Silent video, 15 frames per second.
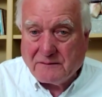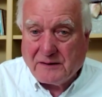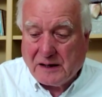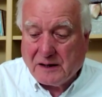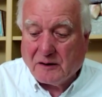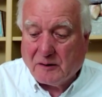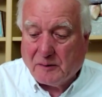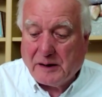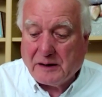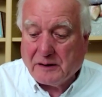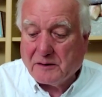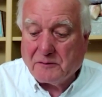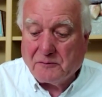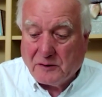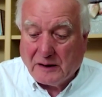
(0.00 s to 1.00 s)
of economic
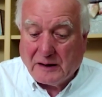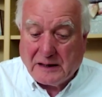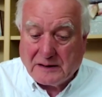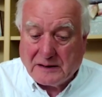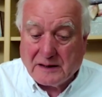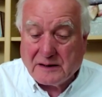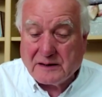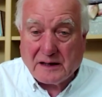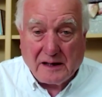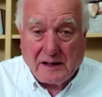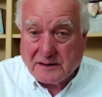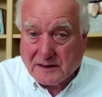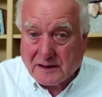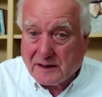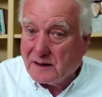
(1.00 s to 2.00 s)
releases
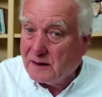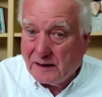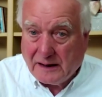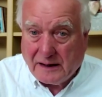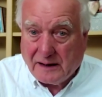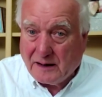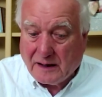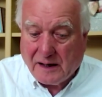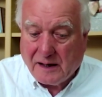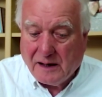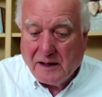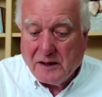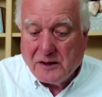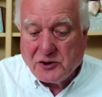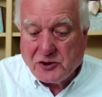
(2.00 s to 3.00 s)
is clearly
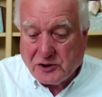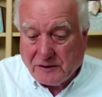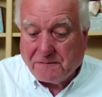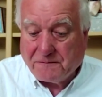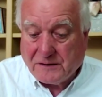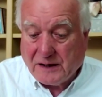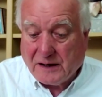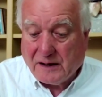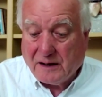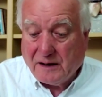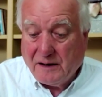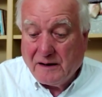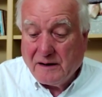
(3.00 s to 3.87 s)
shifting.